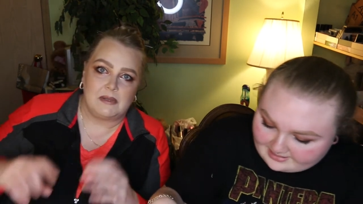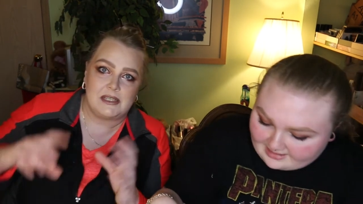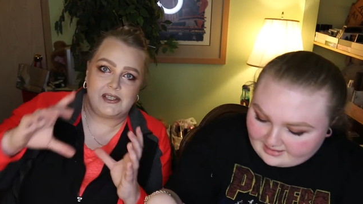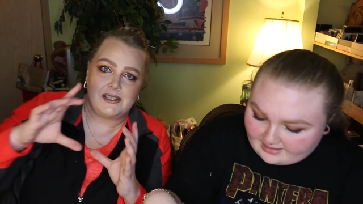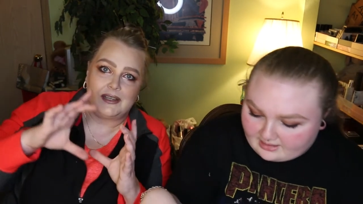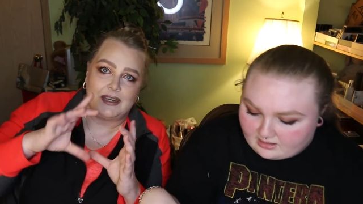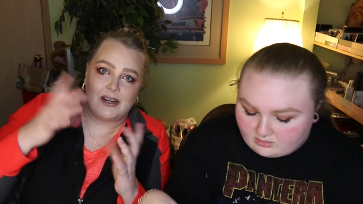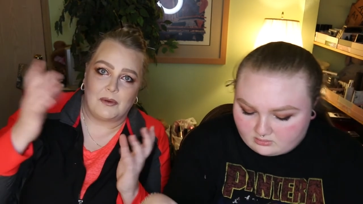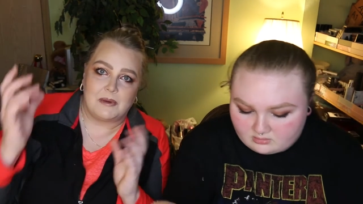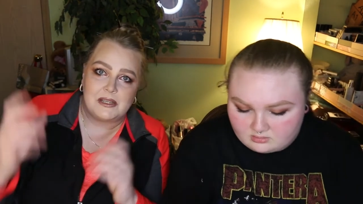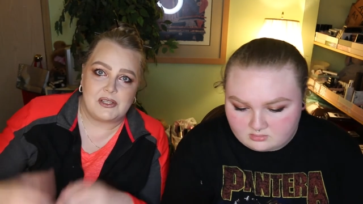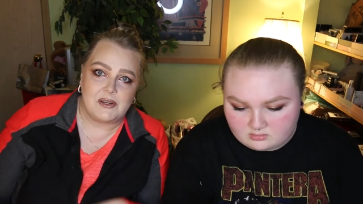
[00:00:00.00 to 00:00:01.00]
Speaker 1: once you you know,
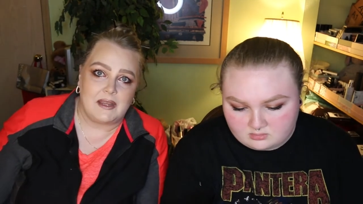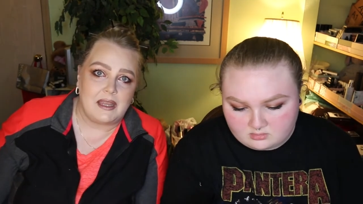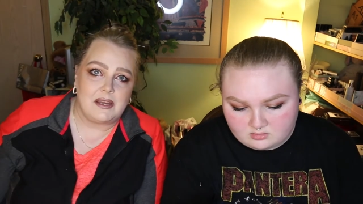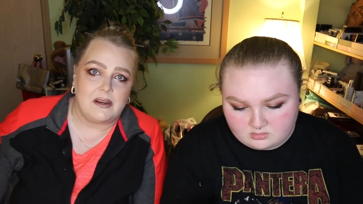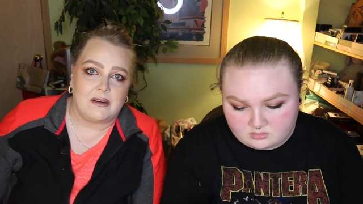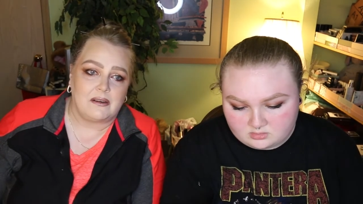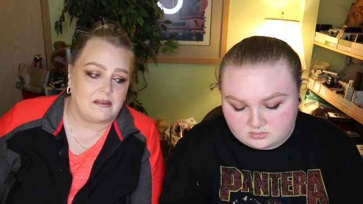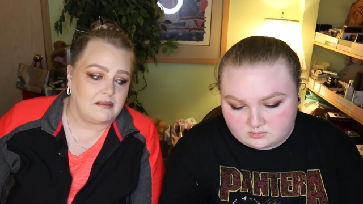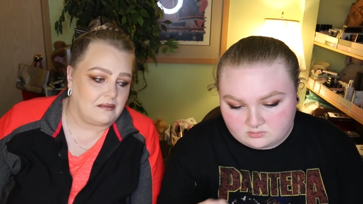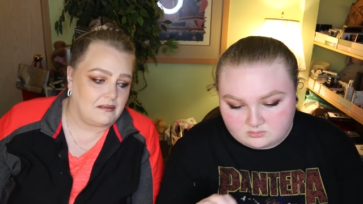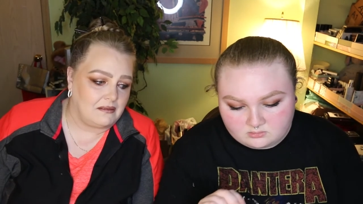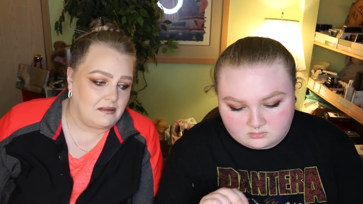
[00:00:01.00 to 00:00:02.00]
once you get your
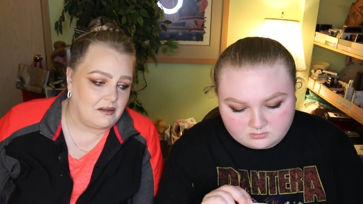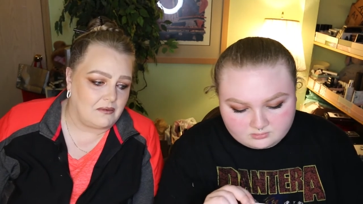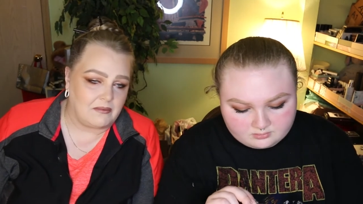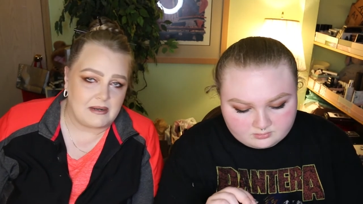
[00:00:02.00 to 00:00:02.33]
your